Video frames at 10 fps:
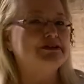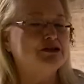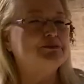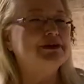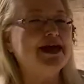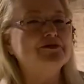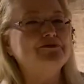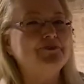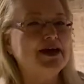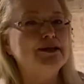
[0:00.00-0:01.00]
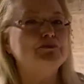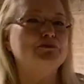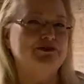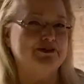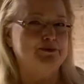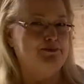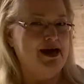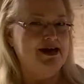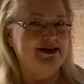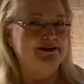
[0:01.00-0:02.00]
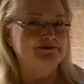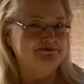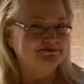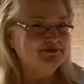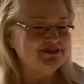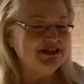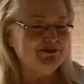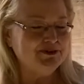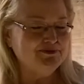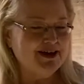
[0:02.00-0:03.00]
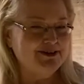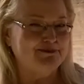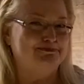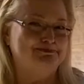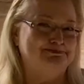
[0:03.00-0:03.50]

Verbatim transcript: It'll be kind of fun when you come by. See if you can find them.